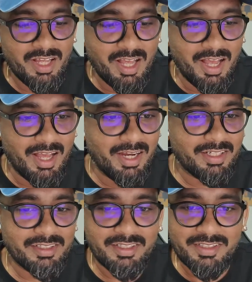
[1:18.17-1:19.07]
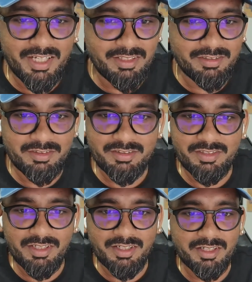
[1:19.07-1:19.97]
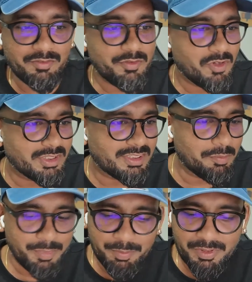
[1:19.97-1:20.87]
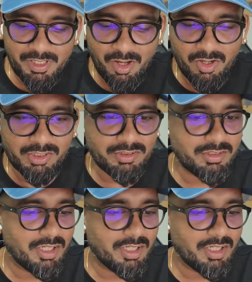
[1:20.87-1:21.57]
And yeah, we've got some people on,